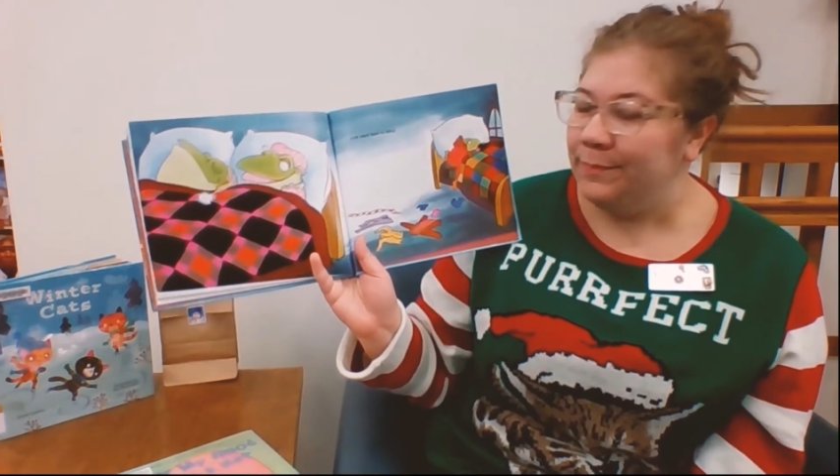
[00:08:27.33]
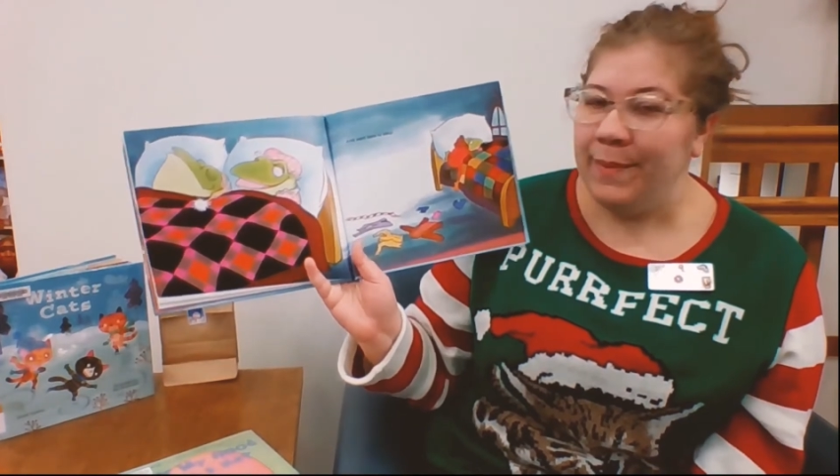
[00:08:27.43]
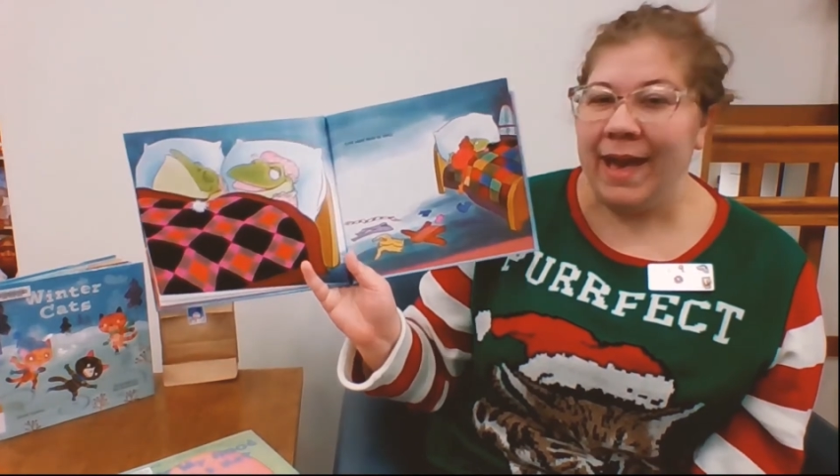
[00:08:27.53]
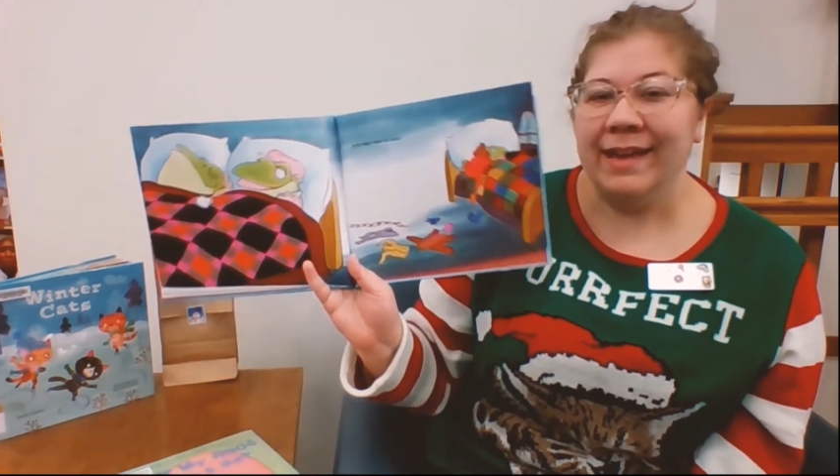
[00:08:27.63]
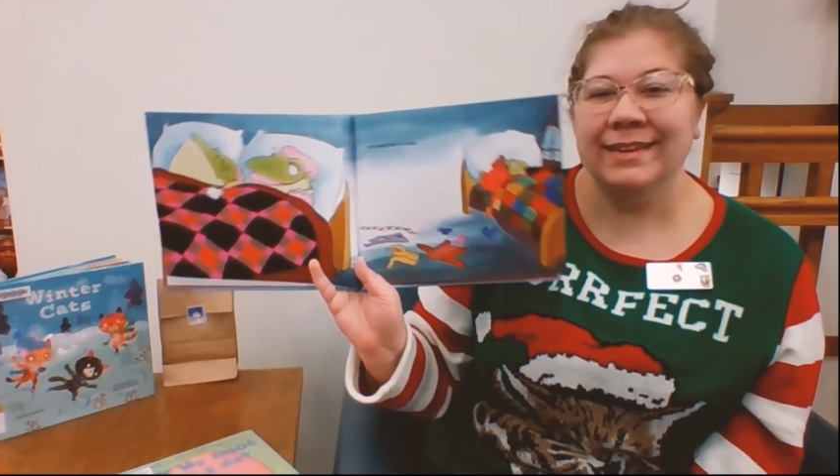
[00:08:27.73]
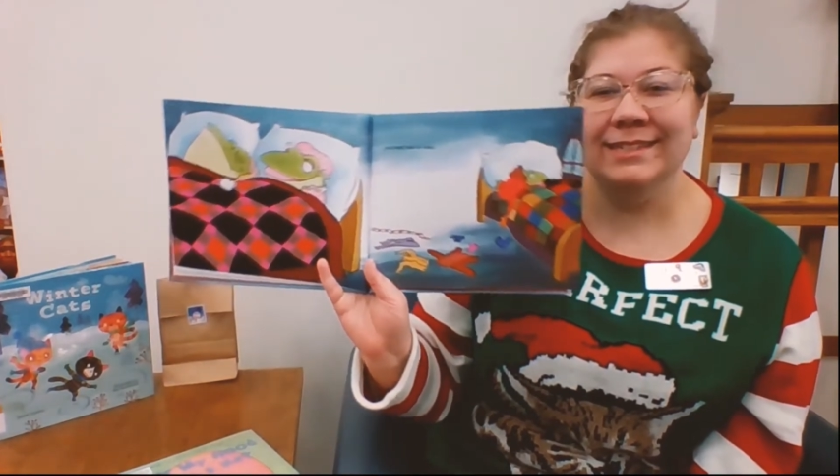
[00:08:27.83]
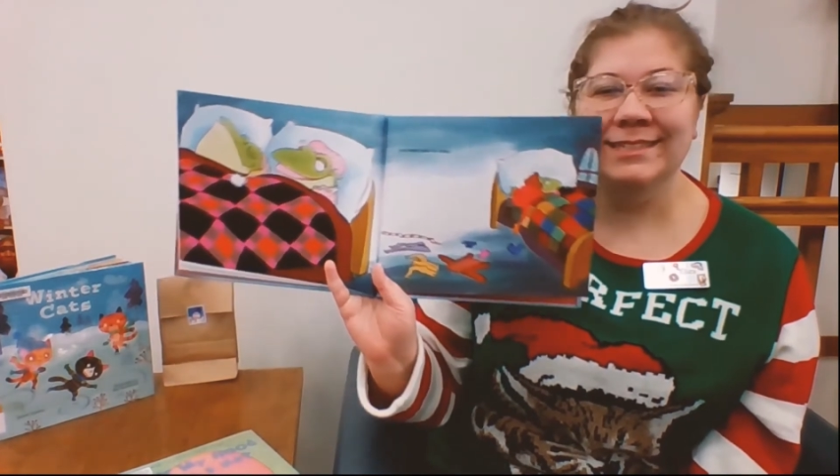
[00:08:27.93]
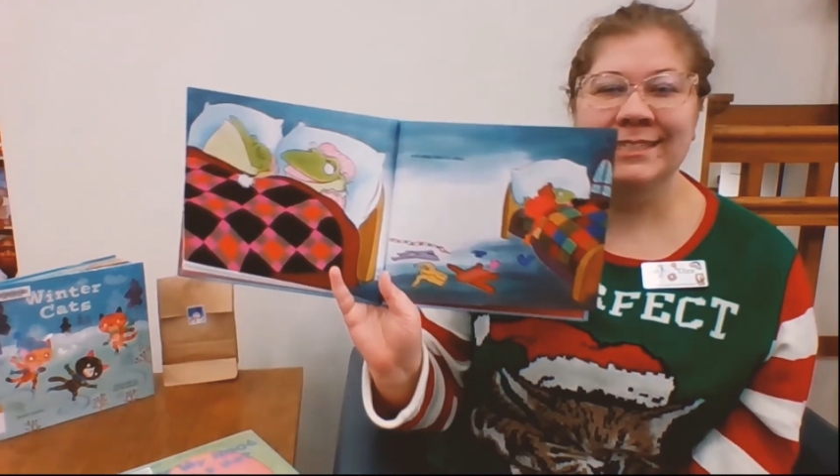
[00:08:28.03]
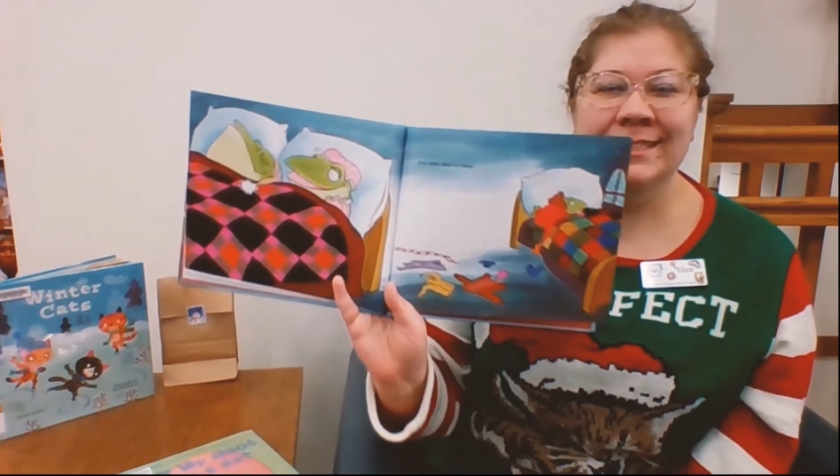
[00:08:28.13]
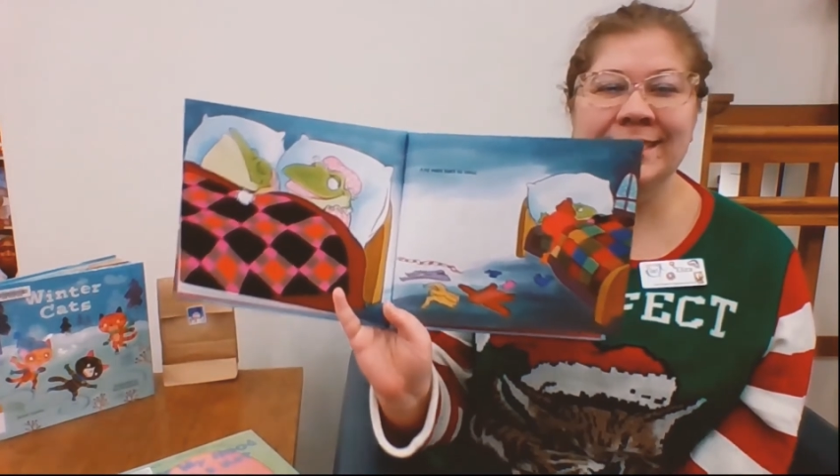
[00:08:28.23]
back
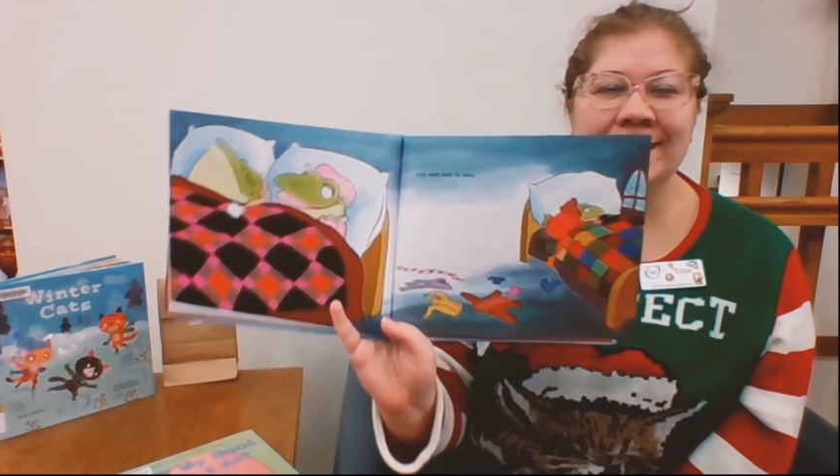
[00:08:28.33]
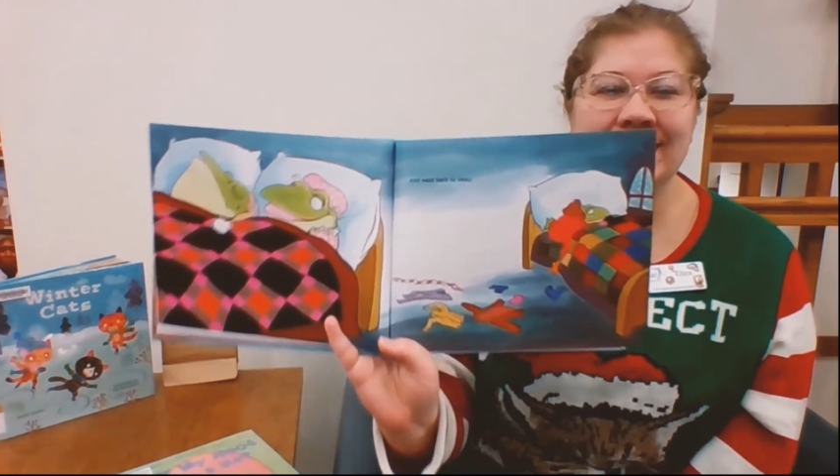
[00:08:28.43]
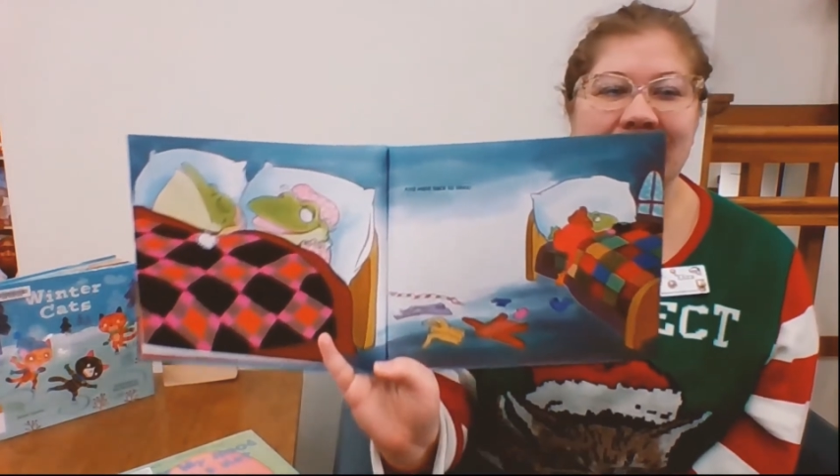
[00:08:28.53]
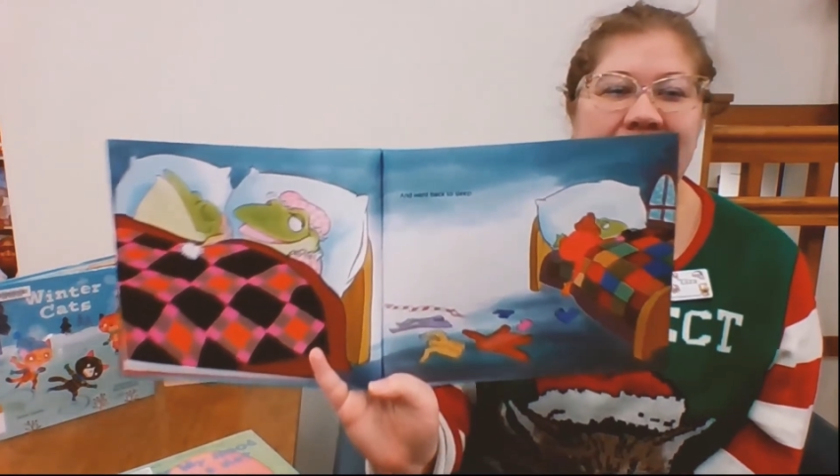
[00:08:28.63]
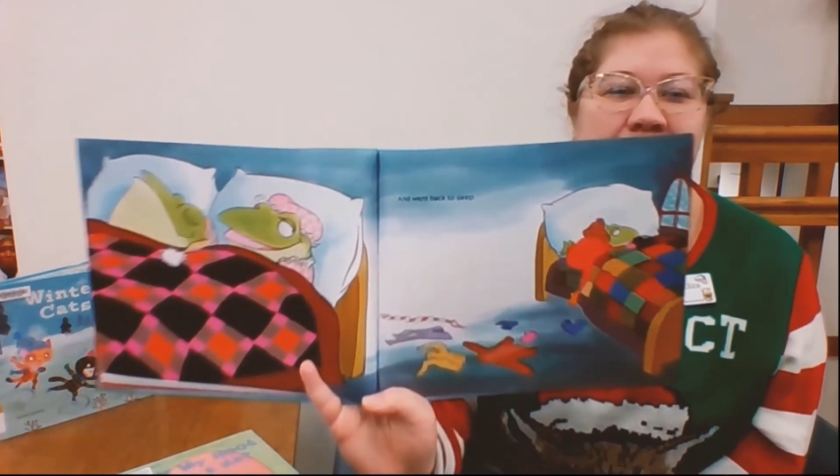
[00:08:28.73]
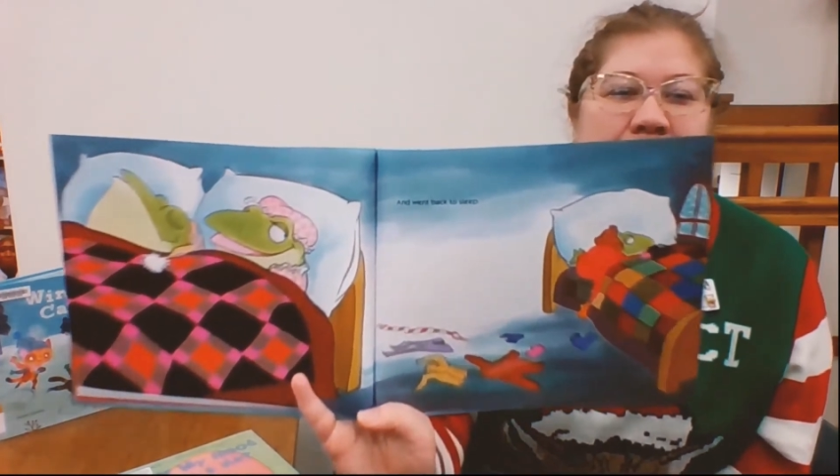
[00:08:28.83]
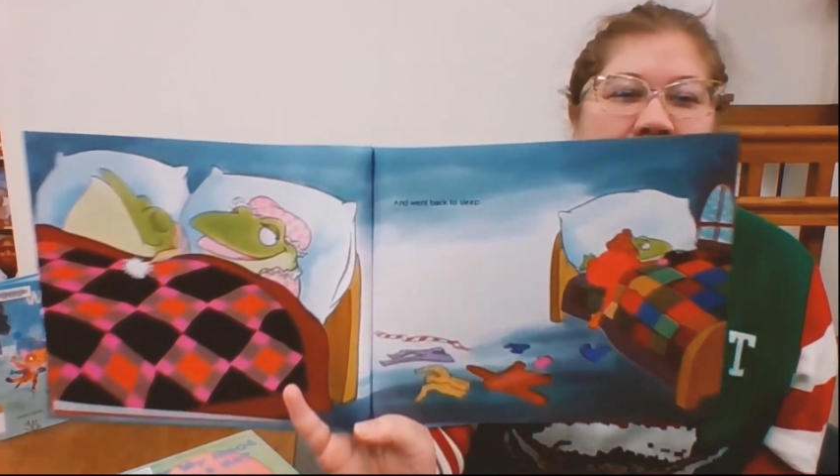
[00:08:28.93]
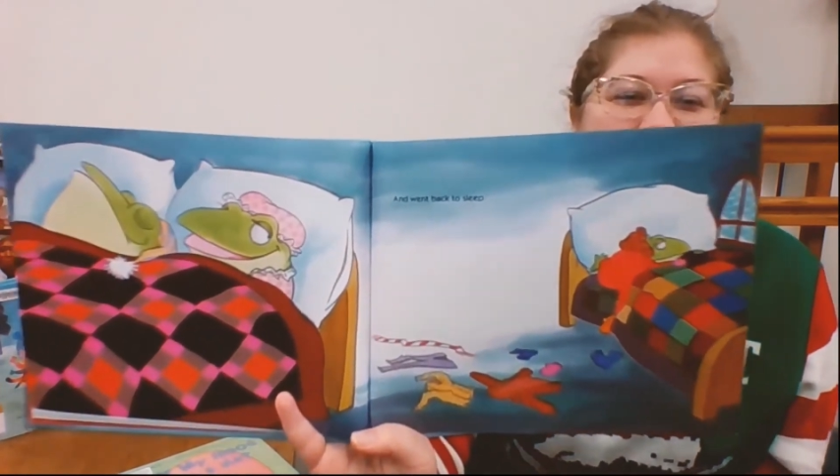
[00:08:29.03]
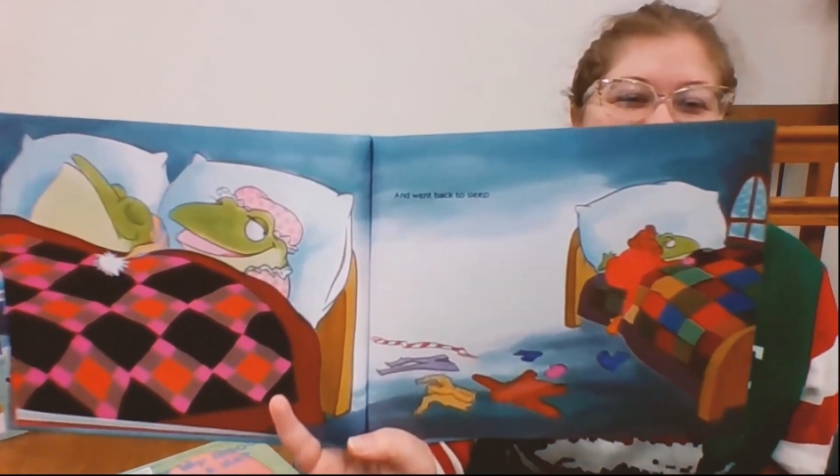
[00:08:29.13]
to sleep.